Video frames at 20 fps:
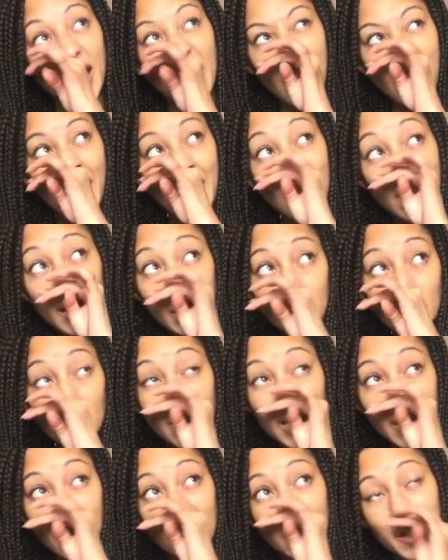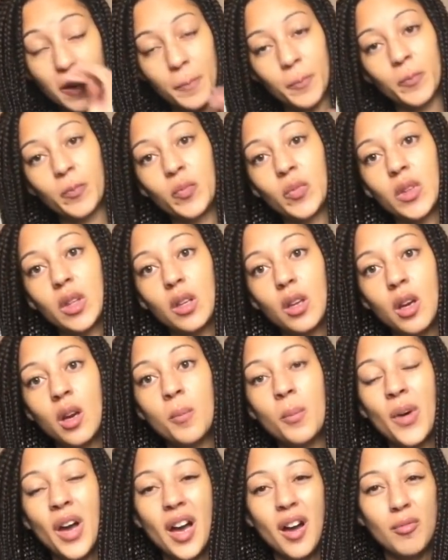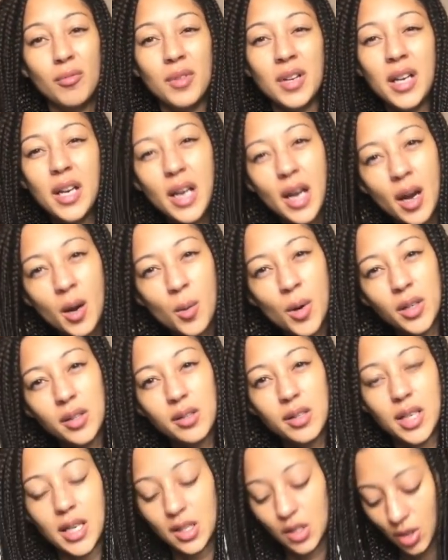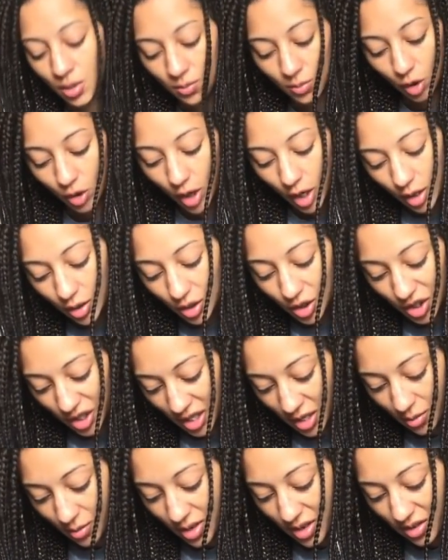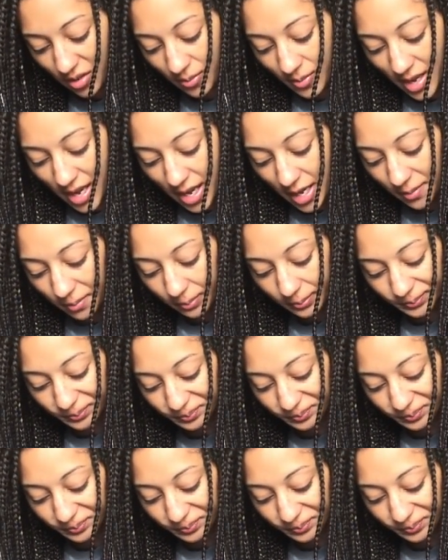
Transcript: Um, but really I want to take some crochet with me.